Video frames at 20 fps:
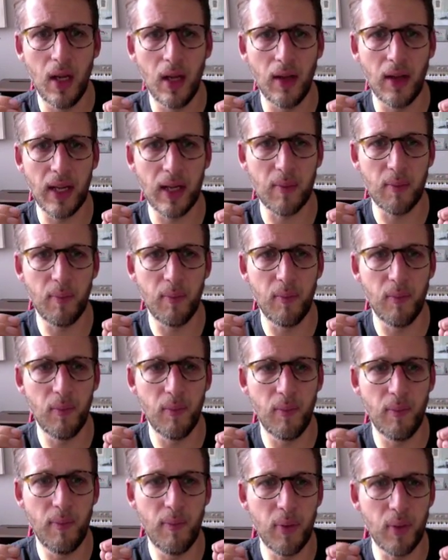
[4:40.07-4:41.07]
like
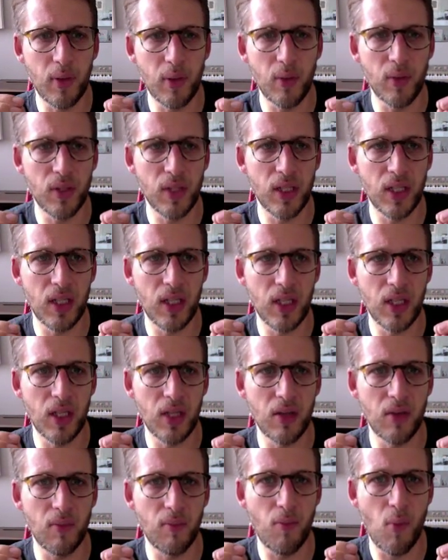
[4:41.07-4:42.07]

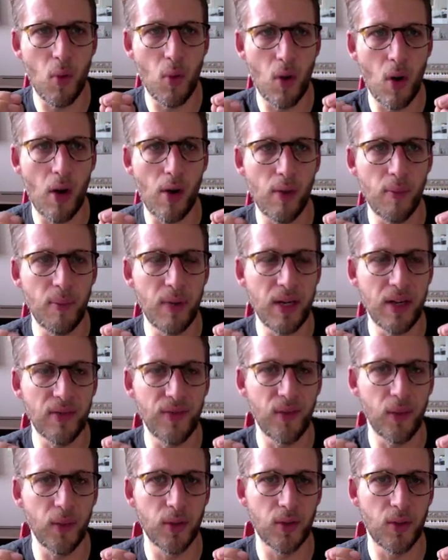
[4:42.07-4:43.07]
bluesy, more R&B
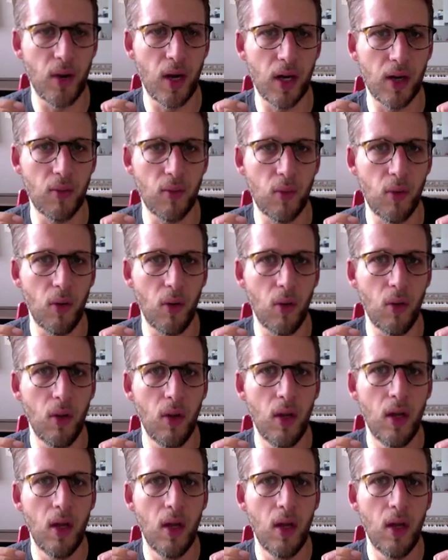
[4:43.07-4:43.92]
influenced rock and roll,